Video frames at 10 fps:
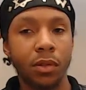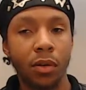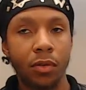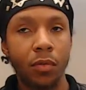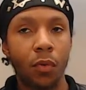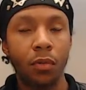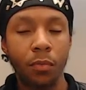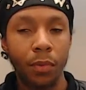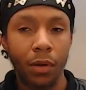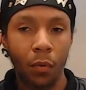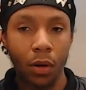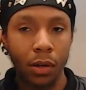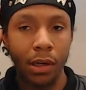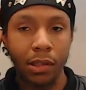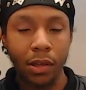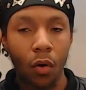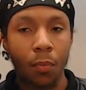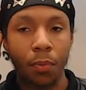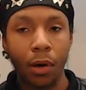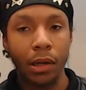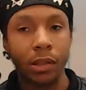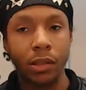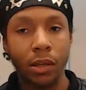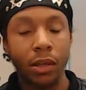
you won't be the one that's oppressed.